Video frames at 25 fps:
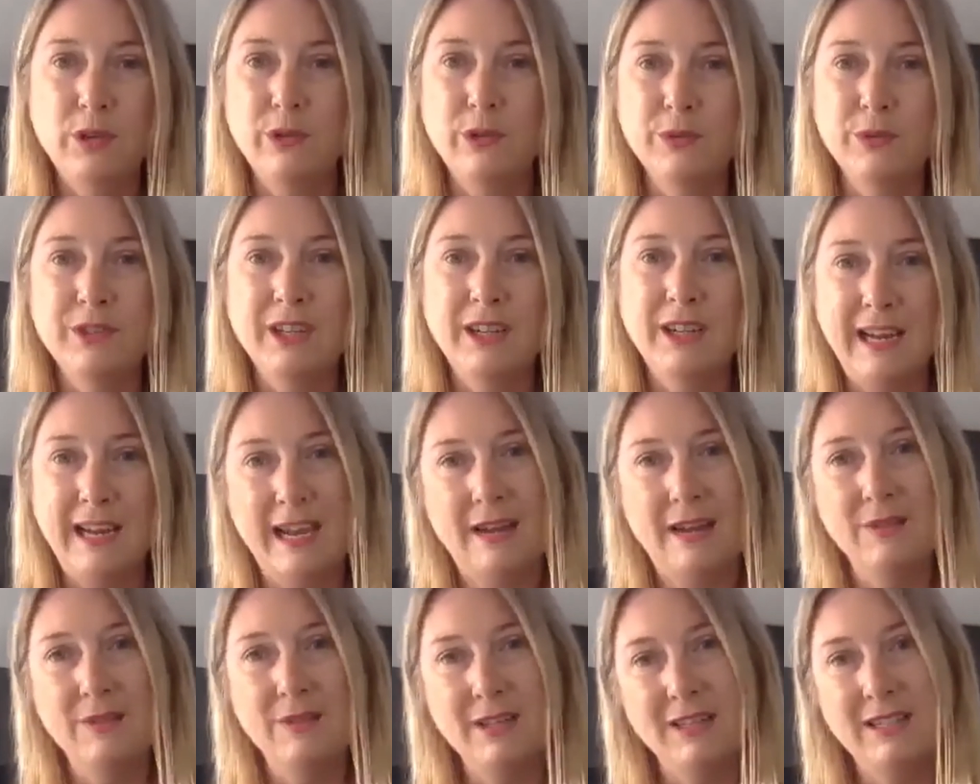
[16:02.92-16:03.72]
that I
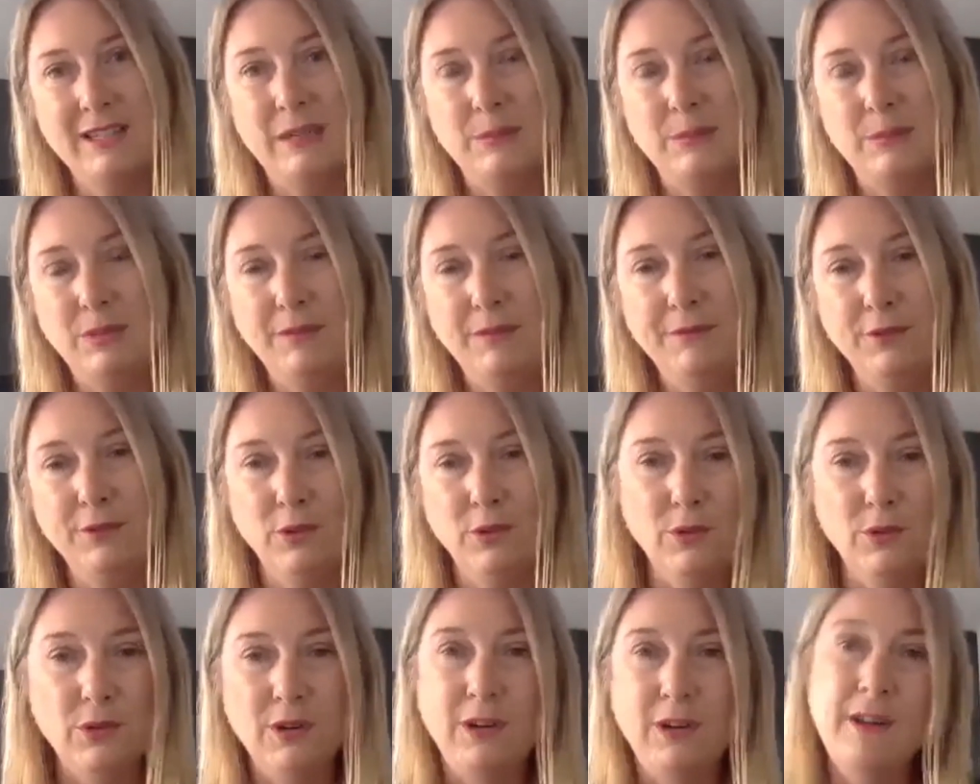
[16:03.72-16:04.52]
haven't seen
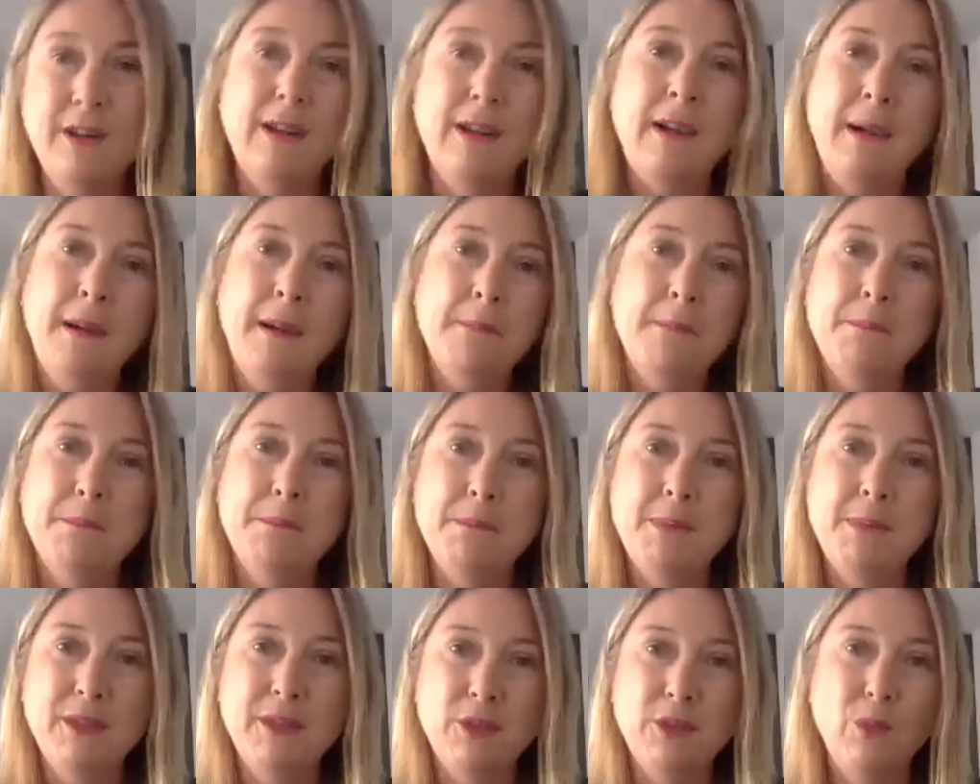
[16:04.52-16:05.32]
before,
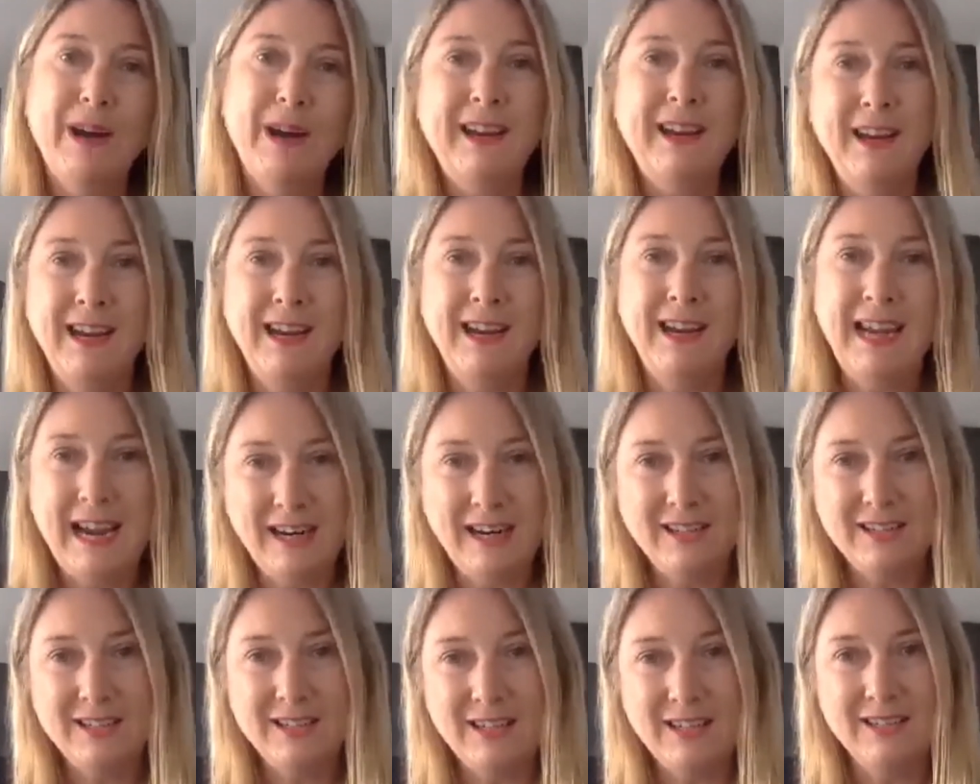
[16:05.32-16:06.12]
but the way I
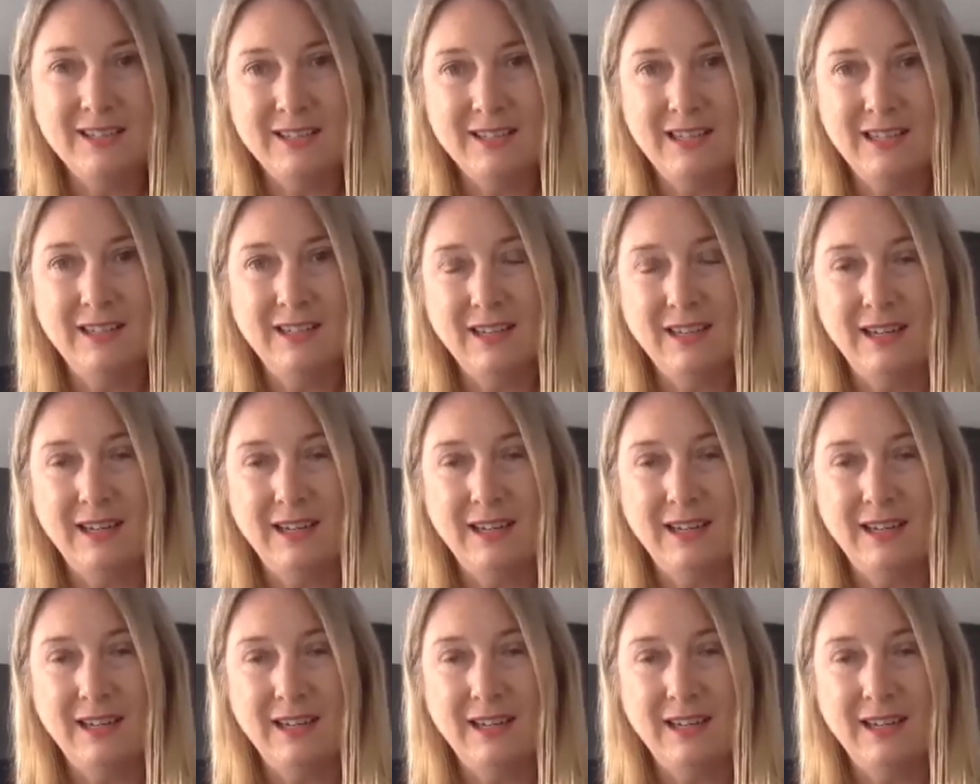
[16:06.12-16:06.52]
access it,